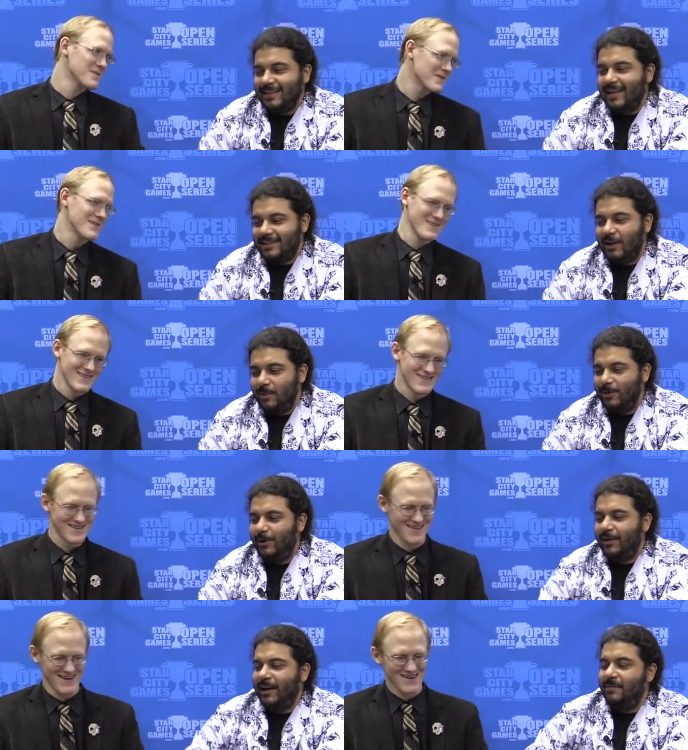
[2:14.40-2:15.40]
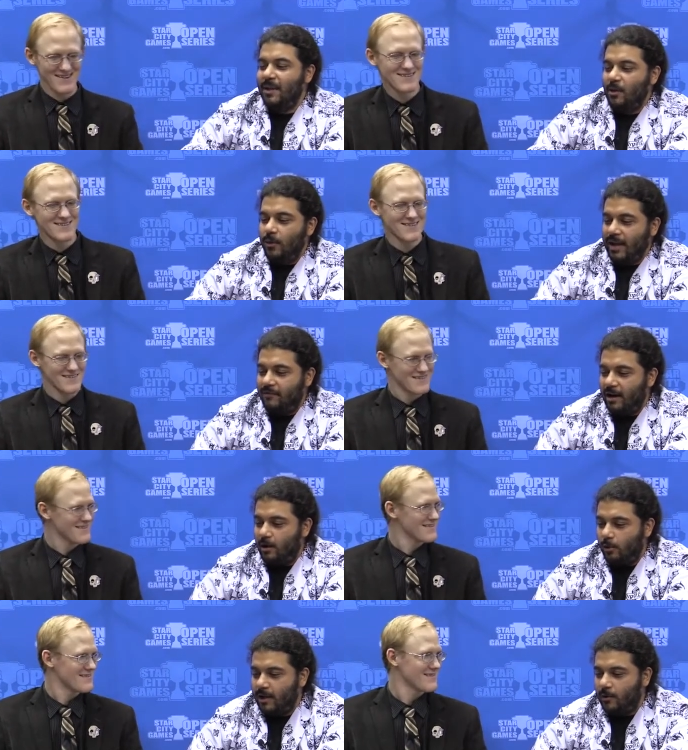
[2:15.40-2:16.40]
Speaker 1: That's a combo. Yeah. yeah. we have a
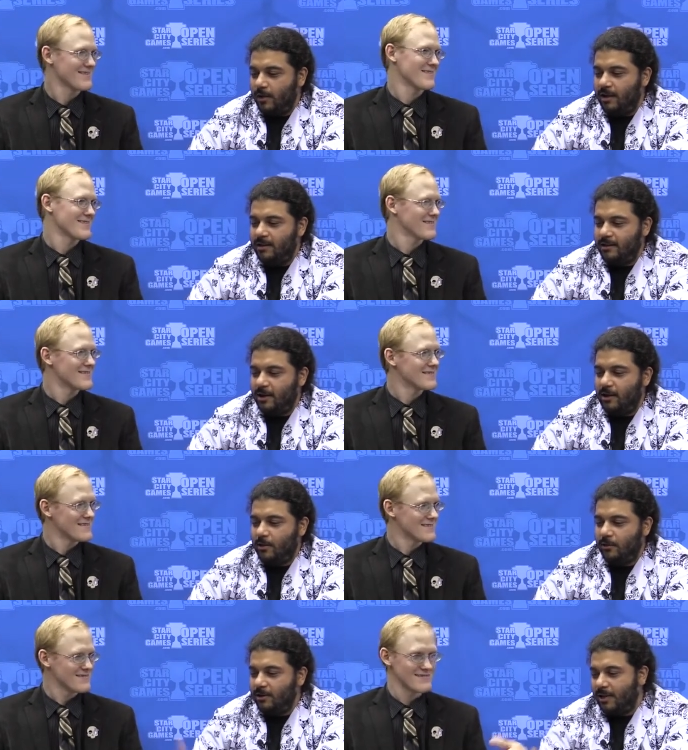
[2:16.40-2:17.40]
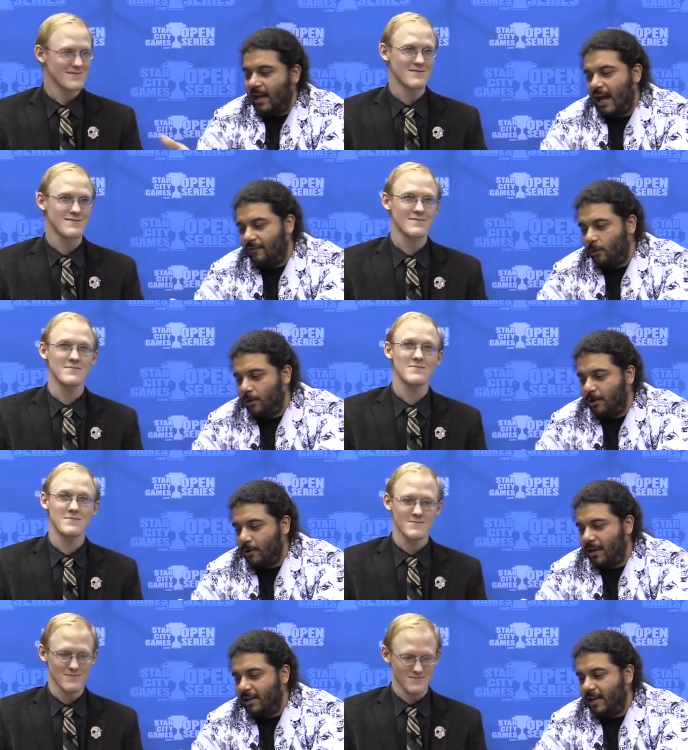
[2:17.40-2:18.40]
Hornet Queen. You know, you gotta have the Hornet
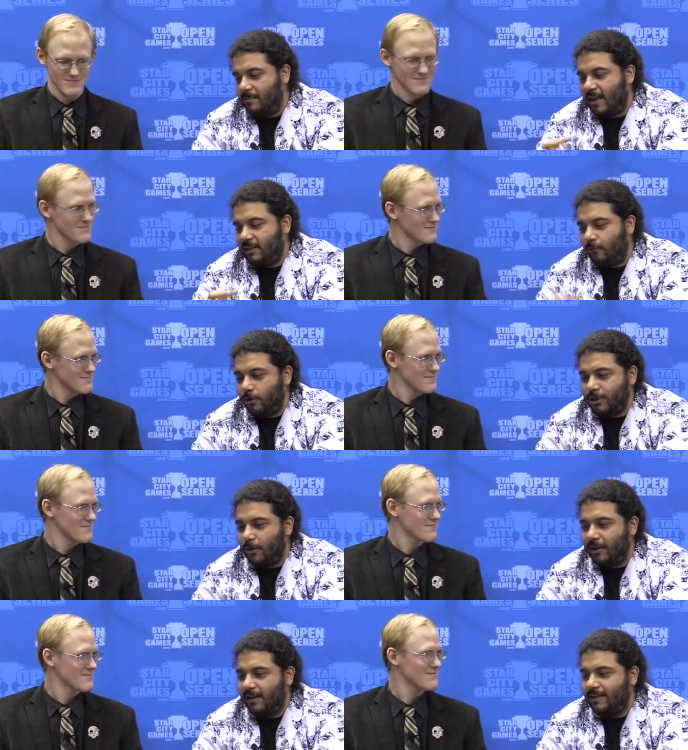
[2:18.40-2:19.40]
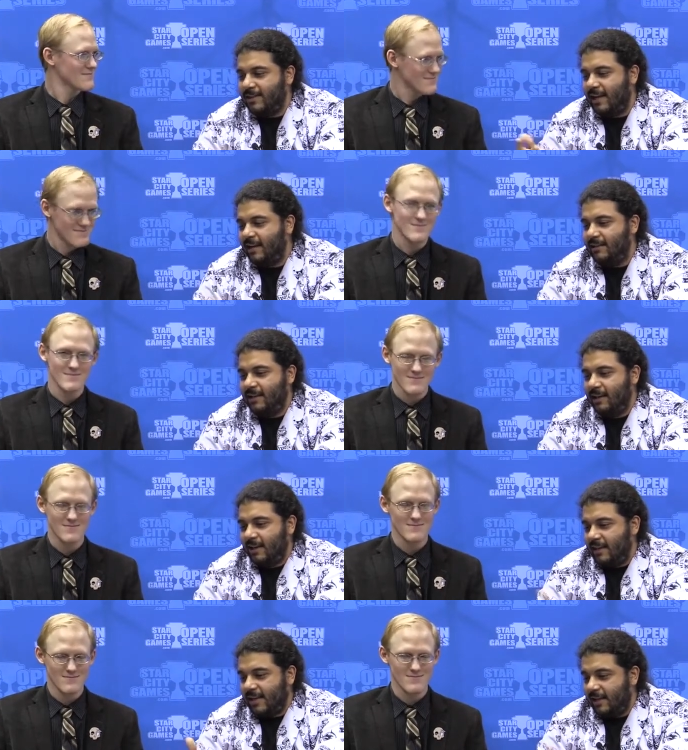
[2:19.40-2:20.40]
Queen. You gotta make the four tokens, and
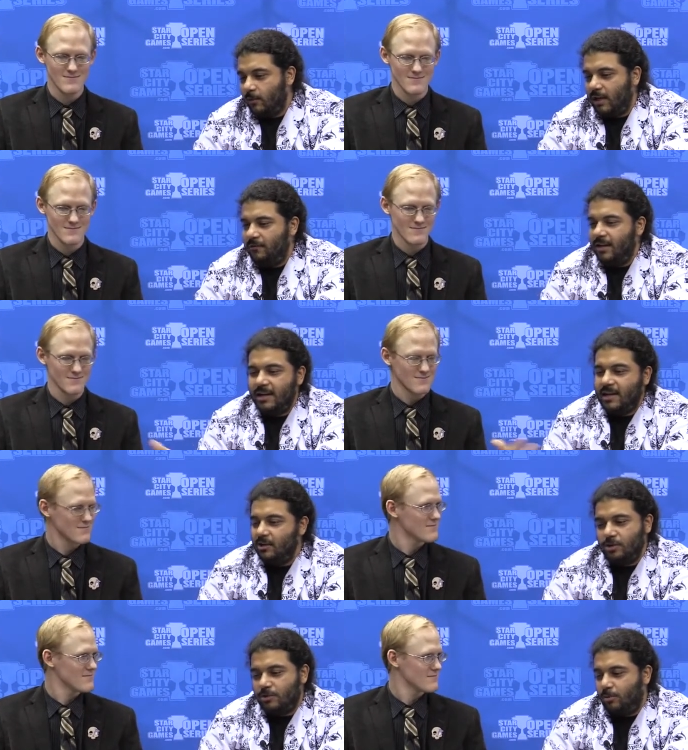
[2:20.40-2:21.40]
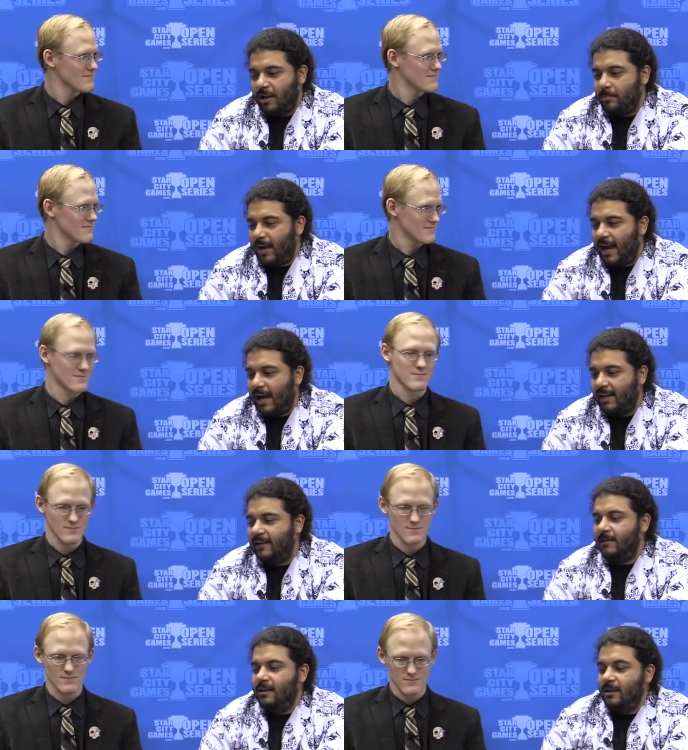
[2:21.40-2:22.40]
they can get rid of it, and you just bring it back.
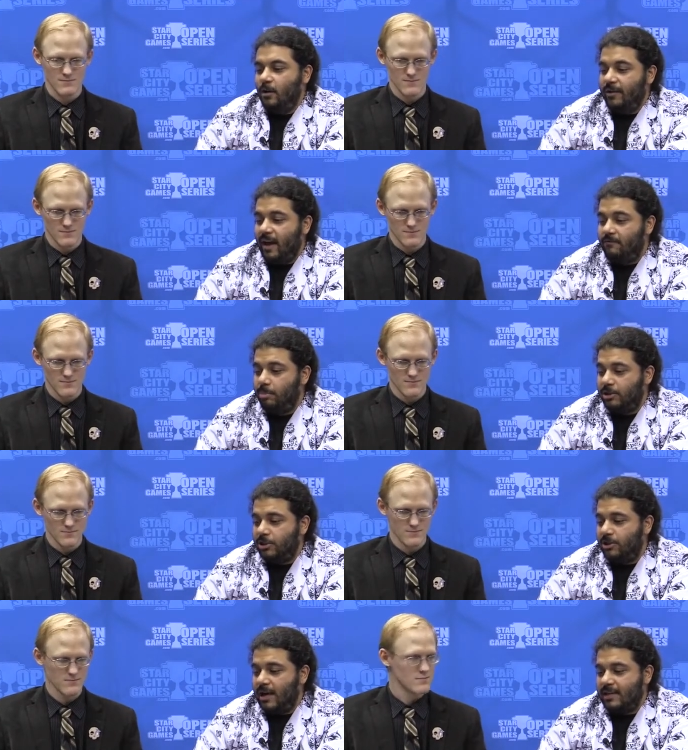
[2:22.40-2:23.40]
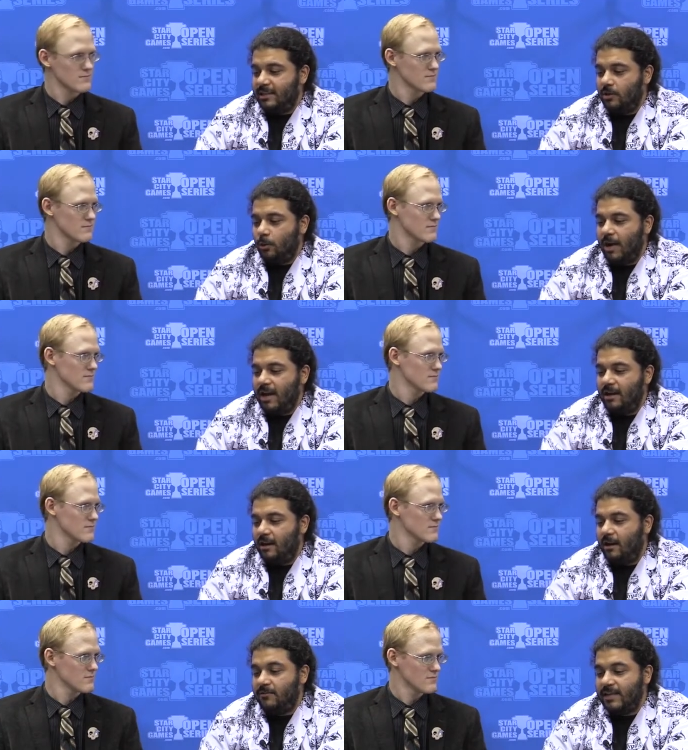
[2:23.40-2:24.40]
We have Butcher as another way
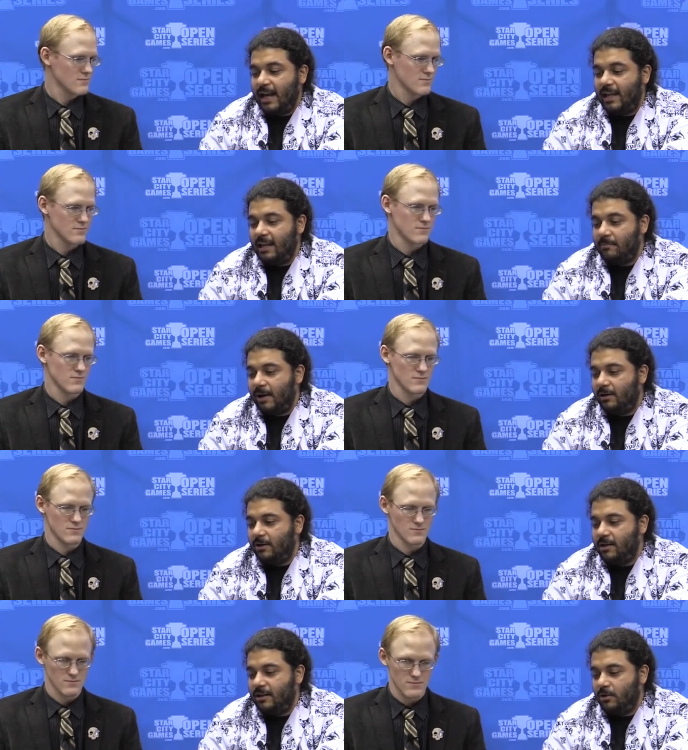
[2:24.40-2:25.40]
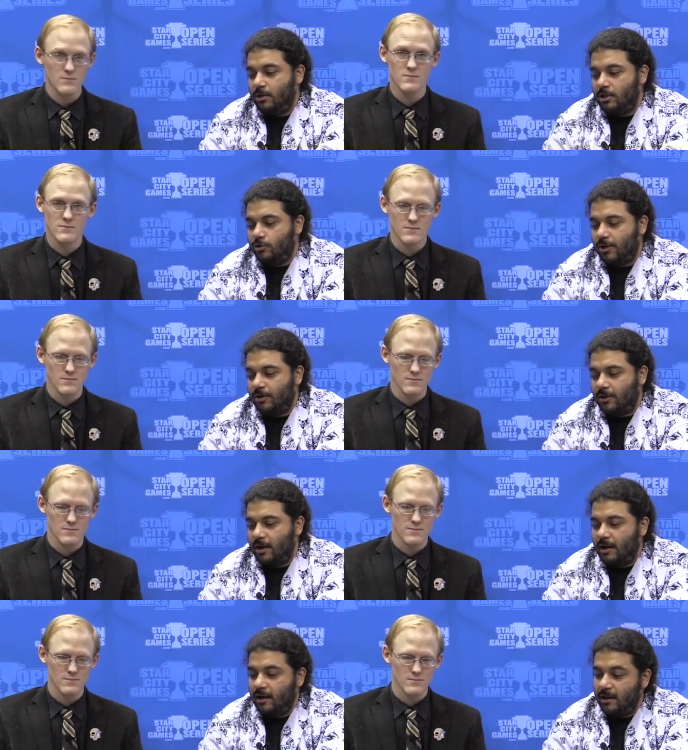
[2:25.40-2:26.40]
of sacking Bear in order to trigger
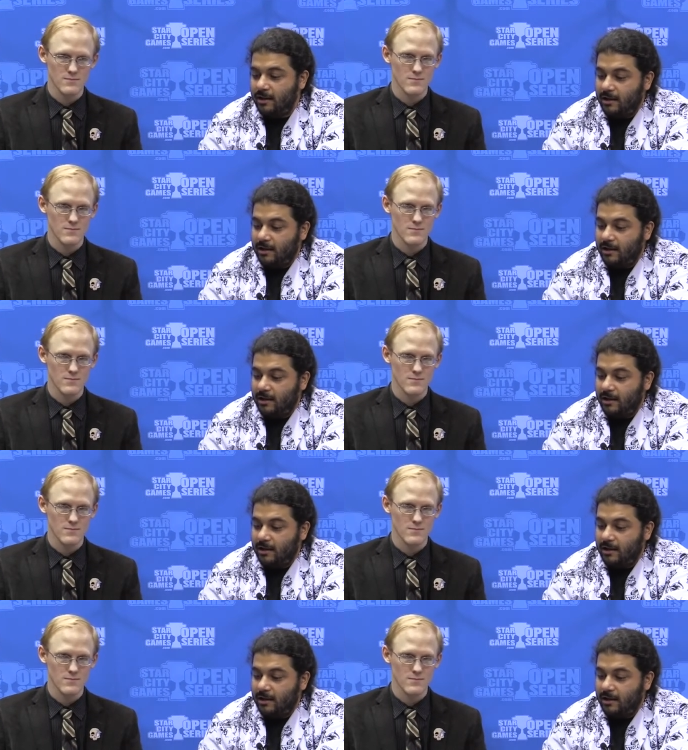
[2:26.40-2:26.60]
the